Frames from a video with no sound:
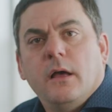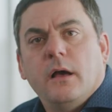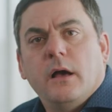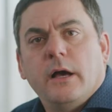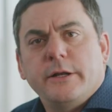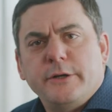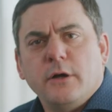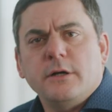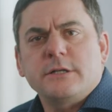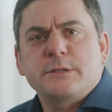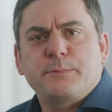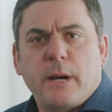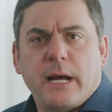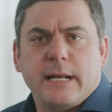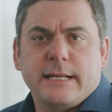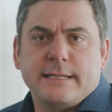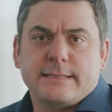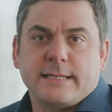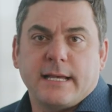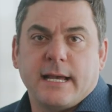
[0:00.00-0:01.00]
A dog's
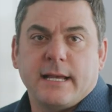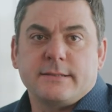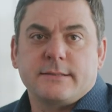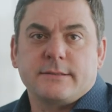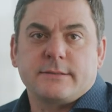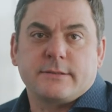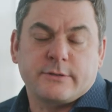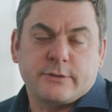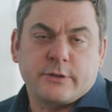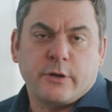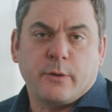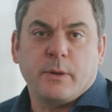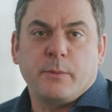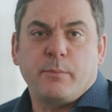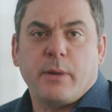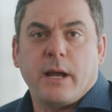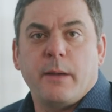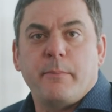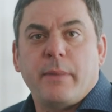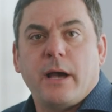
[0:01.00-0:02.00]
body size is
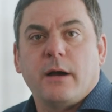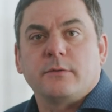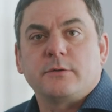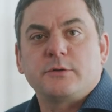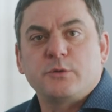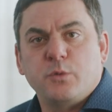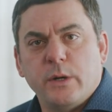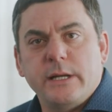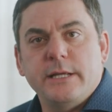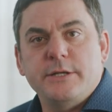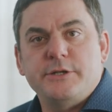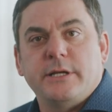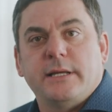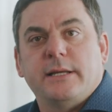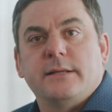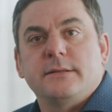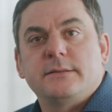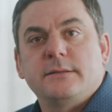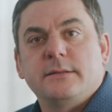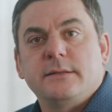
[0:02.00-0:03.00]
determined by about 20
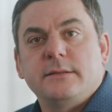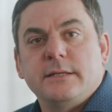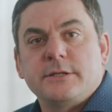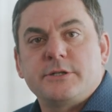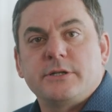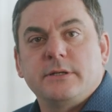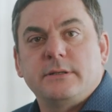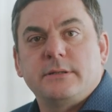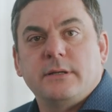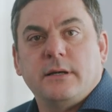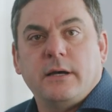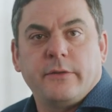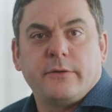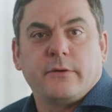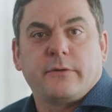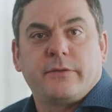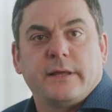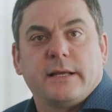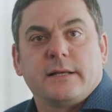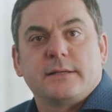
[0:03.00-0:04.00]
genes in addition to
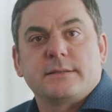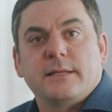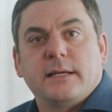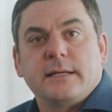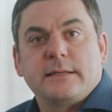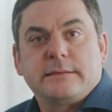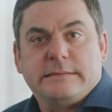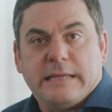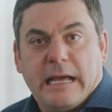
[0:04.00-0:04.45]
other things like